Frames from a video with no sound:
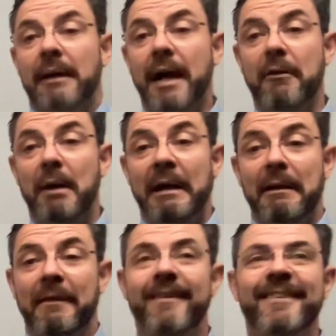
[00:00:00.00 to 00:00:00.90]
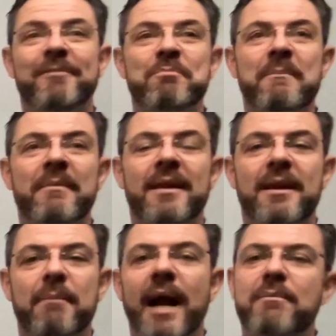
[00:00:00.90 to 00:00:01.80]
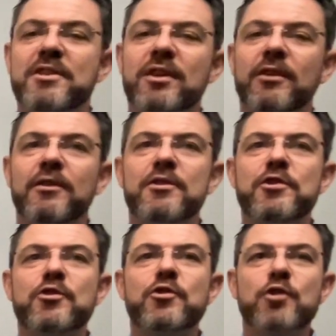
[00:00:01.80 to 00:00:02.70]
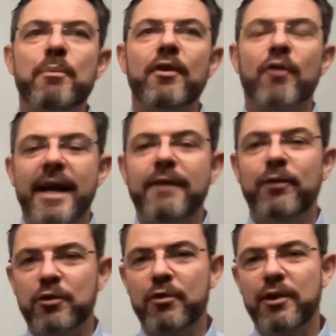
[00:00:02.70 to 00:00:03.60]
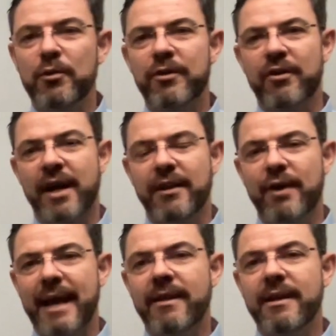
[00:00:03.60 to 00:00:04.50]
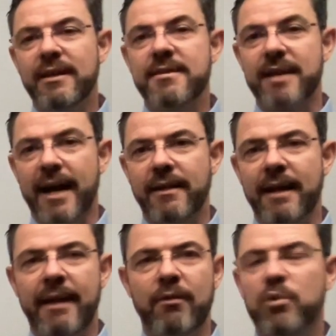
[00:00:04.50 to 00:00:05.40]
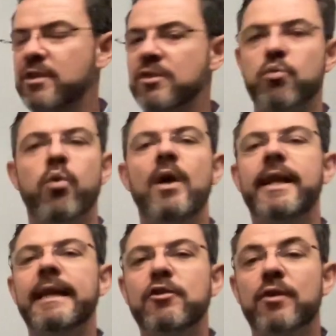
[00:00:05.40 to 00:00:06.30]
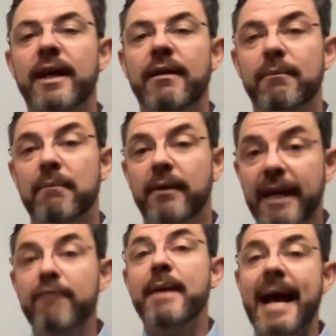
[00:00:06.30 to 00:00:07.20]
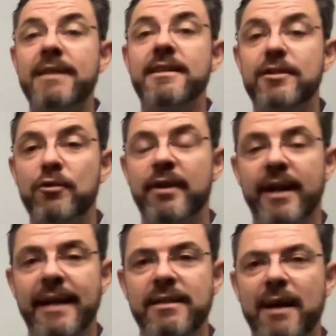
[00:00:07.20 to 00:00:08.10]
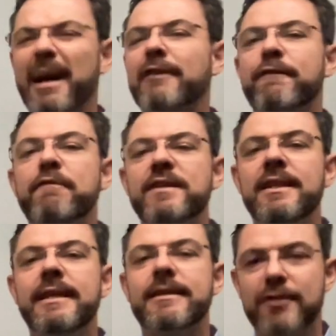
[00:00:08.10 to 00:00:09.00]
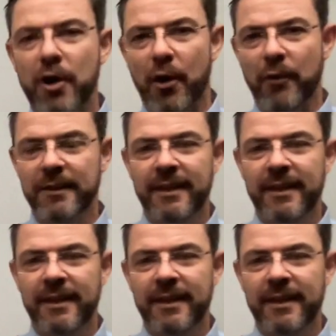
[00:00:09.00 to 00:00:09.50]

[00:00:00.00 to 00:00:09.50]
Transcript: I created it. But I'm still super grateful to Dion Durand who had the insight and was just willing to give me access to the data about 15 years ago.